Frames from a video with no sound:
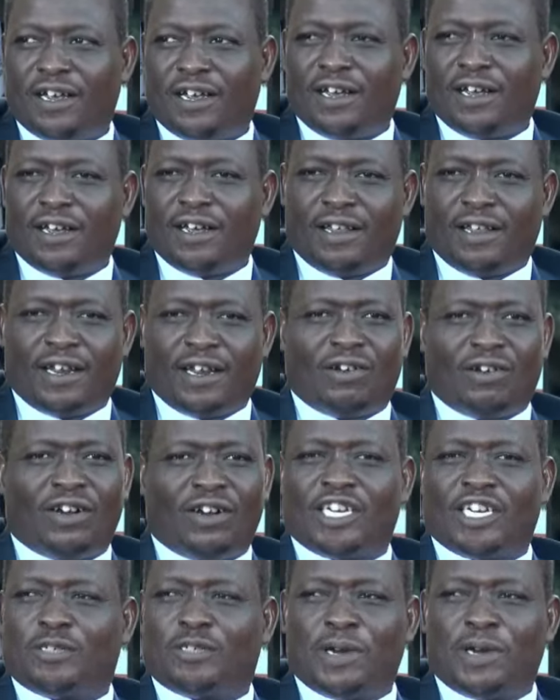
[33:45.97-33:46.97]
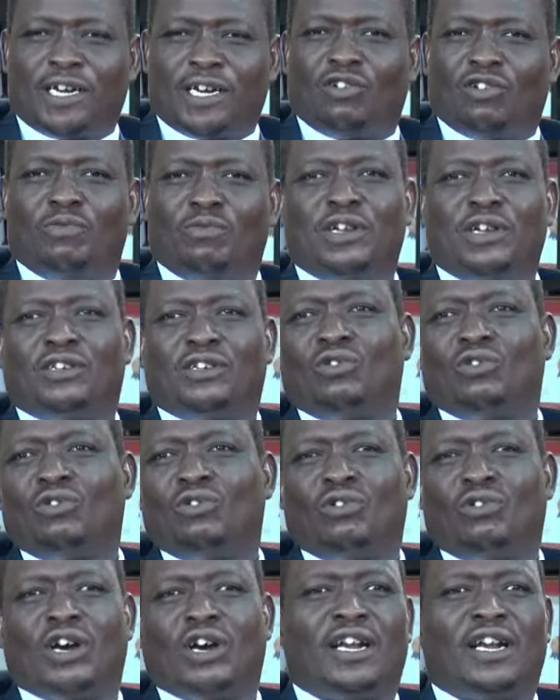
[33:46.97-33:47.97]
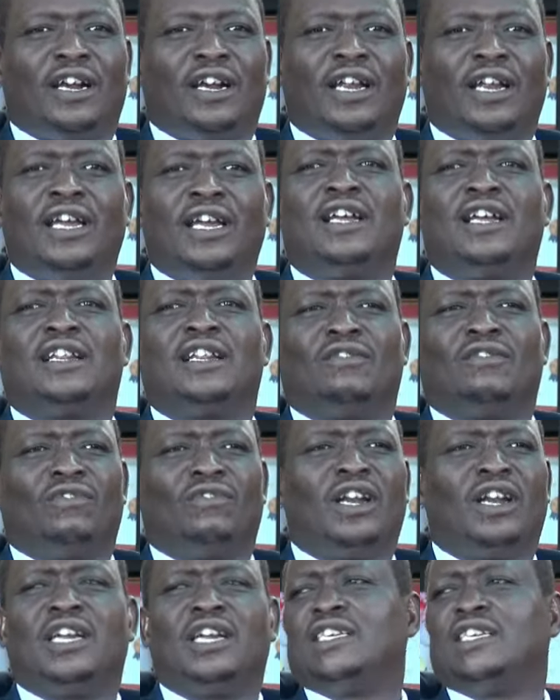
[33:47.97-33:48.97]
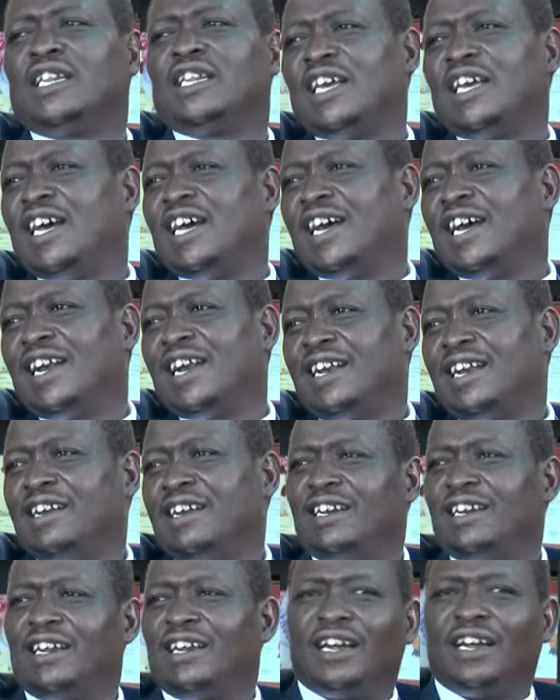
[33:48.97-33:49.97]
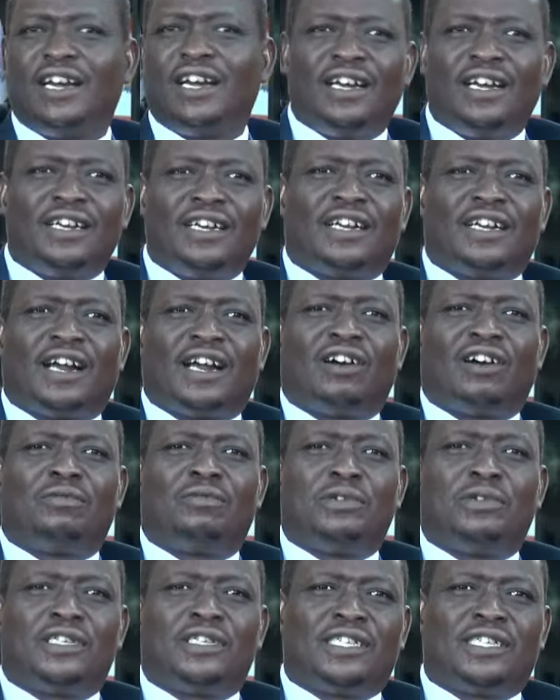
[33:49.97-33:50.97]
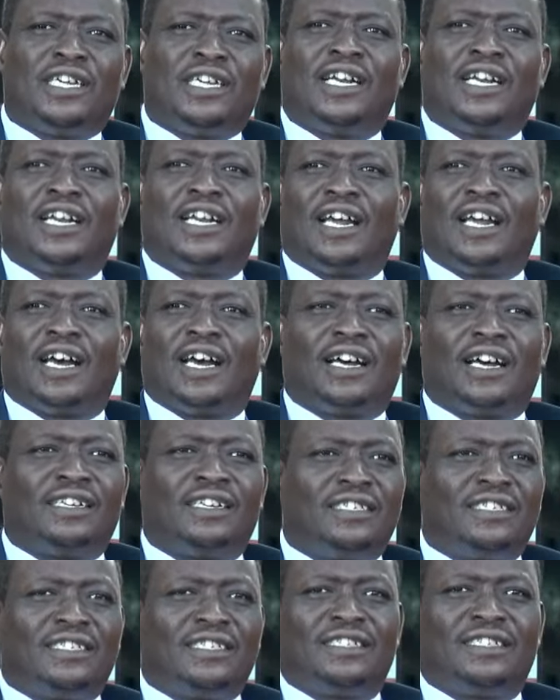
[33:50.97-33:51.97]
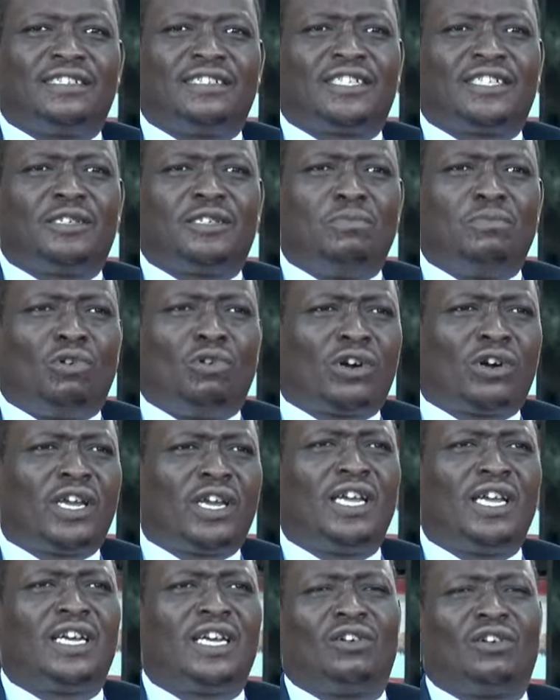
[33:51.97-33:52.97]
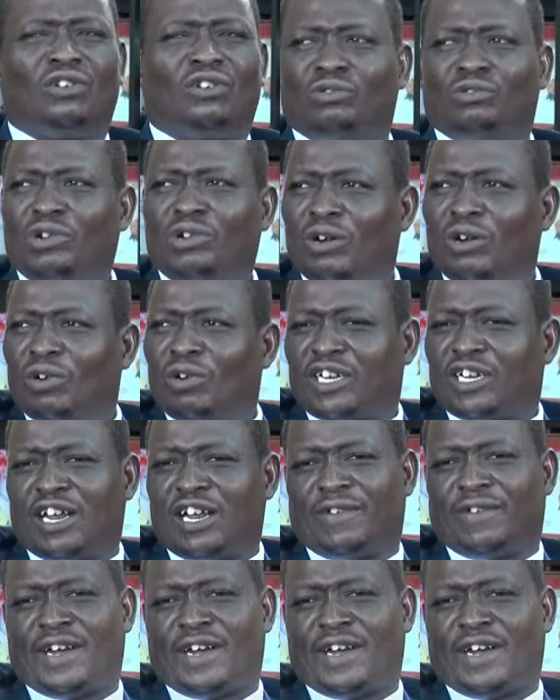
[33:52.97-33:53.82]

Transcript: They don't expect of me to go and lay in the village there and now be seen there smoking or doing whatever.